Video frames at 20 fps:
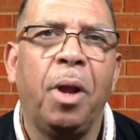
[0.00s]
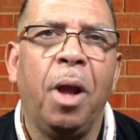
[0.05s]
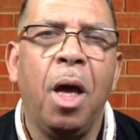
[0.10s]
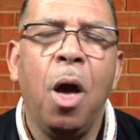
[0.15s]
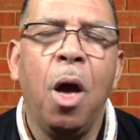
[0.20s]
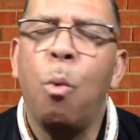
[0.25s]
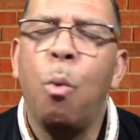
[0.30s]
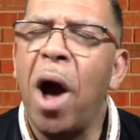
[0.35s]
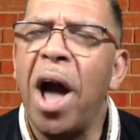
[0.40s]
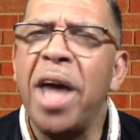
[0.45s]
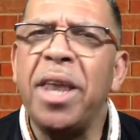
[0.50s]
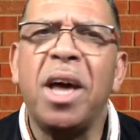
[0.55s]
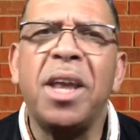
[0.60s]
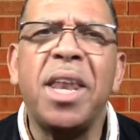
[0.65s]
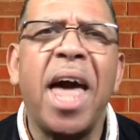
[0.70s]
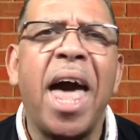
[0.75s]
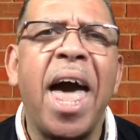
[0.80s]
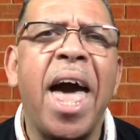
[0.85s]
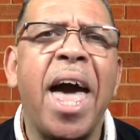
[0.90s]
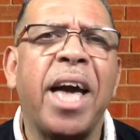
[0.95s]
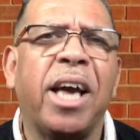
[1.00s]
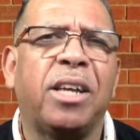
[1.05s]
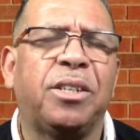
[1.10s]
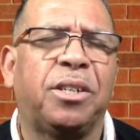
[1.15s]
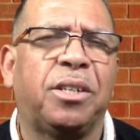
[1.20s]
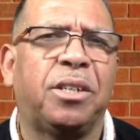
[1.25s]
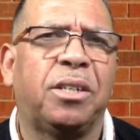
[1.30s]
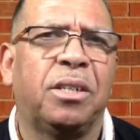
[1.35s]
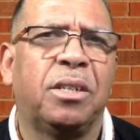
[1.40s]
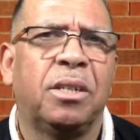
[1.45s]
why not
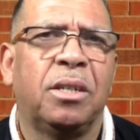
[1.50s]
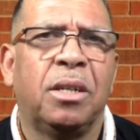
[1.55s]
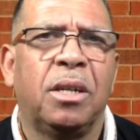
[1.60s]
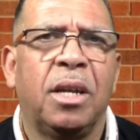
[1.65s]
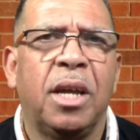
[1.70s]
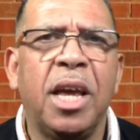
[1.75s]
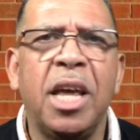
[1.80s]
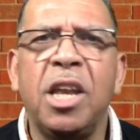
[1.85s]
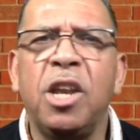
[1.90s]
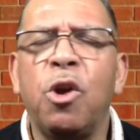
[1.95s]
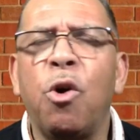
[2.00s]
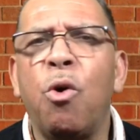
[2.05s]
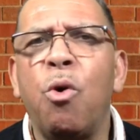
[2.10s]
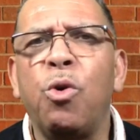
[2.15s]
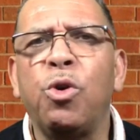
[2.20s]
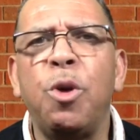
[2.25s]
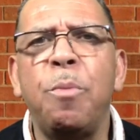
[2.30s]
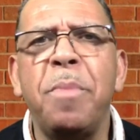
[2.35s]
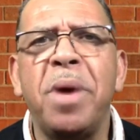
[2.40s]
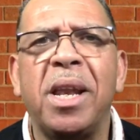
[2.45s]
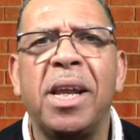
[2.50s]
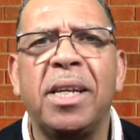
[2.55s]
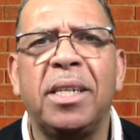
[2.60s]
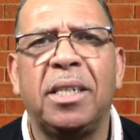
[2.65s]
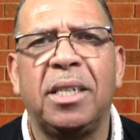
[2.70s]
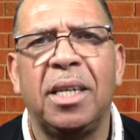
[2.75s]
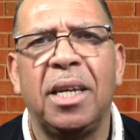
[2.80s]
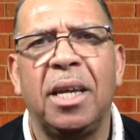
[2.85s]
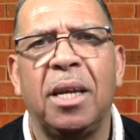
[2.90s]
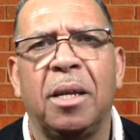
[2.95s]
ask in all
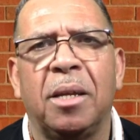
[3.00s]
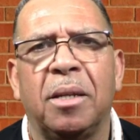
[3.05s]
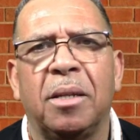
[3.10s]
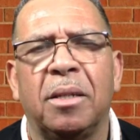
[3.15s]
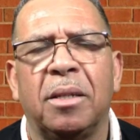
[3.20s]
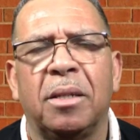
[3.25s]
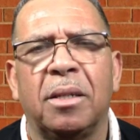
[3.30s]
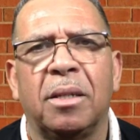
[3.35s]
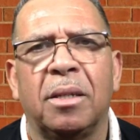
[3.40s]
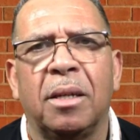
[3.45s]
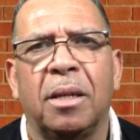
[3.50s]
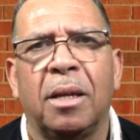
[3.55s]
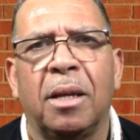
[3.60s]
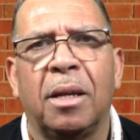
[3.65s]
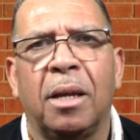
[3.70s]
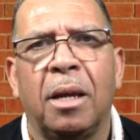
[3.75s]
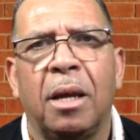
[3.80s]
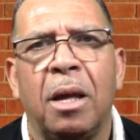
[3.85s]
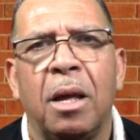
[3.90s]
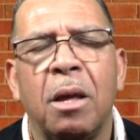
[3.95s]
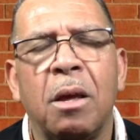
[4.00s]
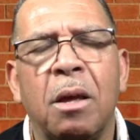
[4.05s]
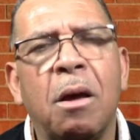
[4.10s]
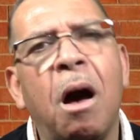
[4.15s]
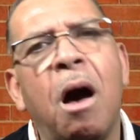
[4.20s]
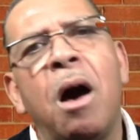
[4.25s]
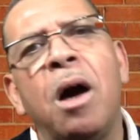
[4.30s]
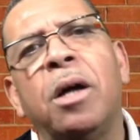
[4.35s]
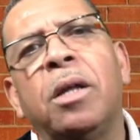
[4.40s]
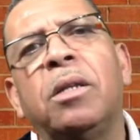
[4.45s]
humility,
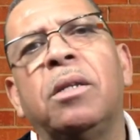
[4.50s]
God,